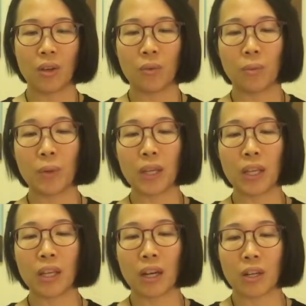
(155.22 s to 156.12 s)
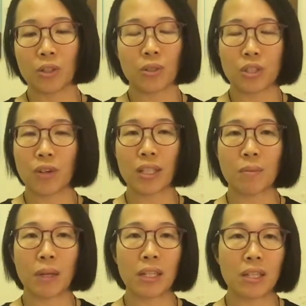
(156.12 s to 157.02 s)
we are so distracted
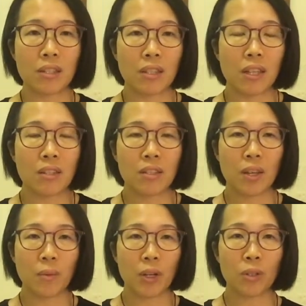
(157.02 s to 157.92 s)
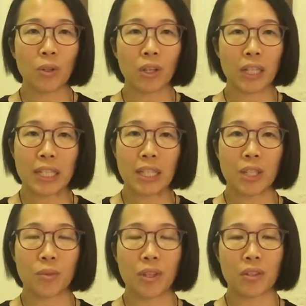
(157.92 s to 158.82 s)
by these things that we are no longer in touch
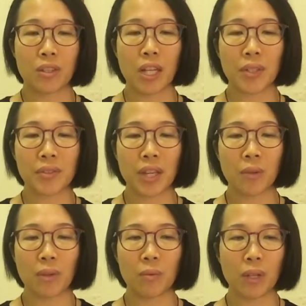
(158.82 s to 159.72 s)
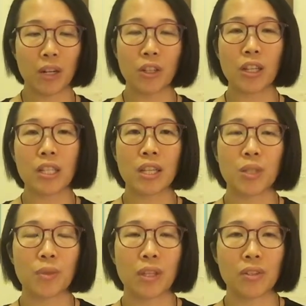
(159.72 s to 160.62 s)
with ourselves, and when we are not in touch
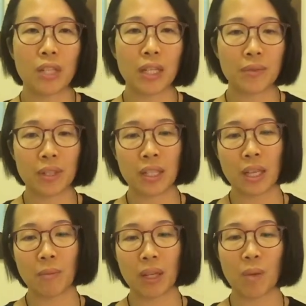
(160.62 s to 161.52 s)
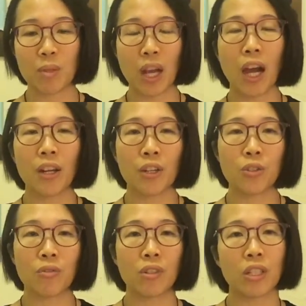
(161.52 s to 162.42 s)
with ourselves, it then becomes harder
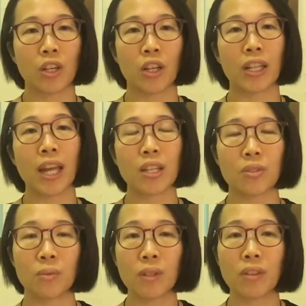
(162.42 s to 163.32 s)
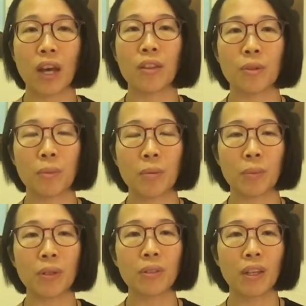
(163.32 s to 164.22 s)
to really connect with other
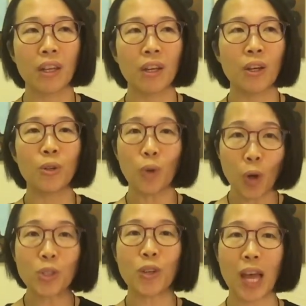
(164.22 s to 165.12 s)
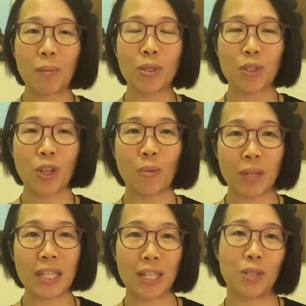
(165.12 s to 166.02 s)
people who also happen to not
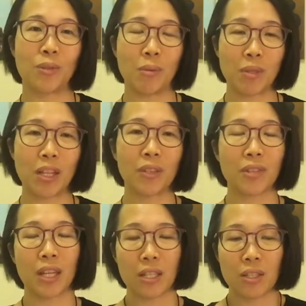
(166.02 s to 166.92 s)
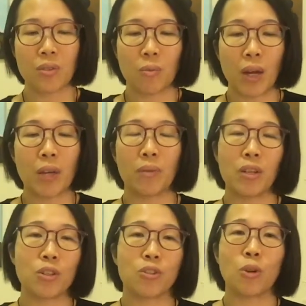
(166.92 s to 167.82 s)
be in touch with themselves, and this is why
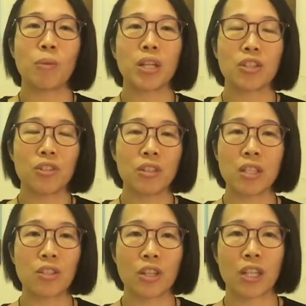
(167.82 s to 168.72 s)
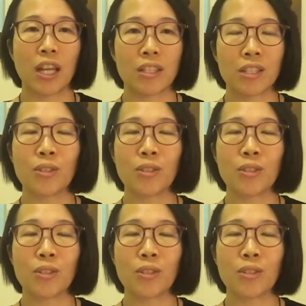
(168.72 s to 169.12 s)
there's so much disconnect in the